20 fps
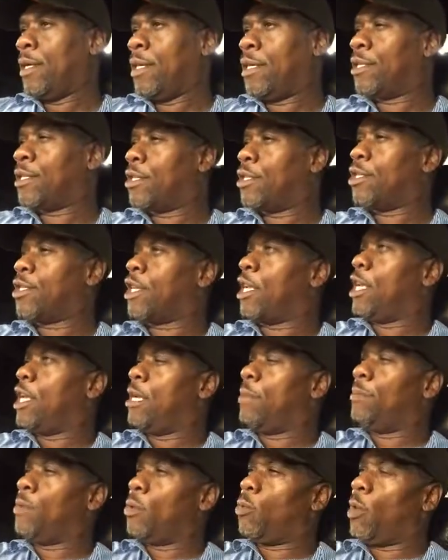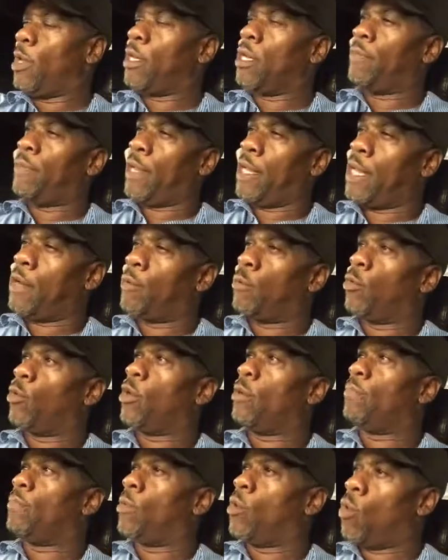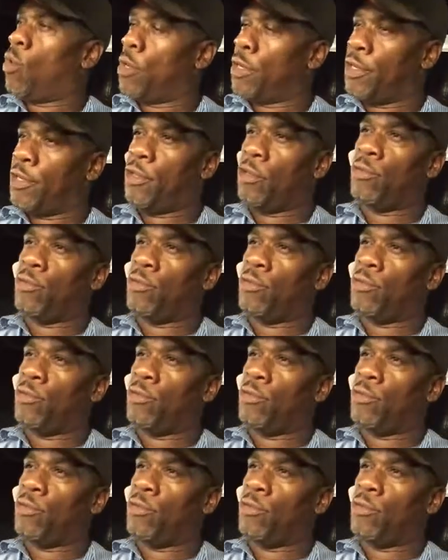It's a shame to wake up every morning